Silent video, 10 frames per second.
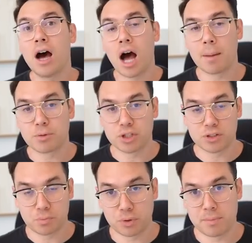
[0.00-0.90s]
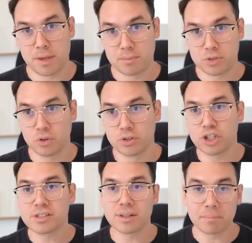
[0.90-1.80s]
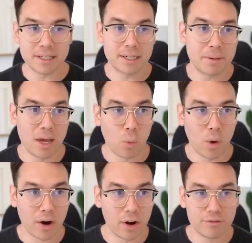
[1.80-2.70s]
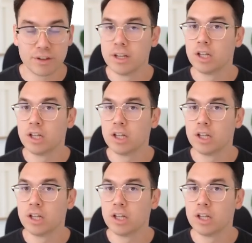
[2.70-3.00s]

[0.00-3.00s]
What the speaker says: options premiums. So just something to be aware of.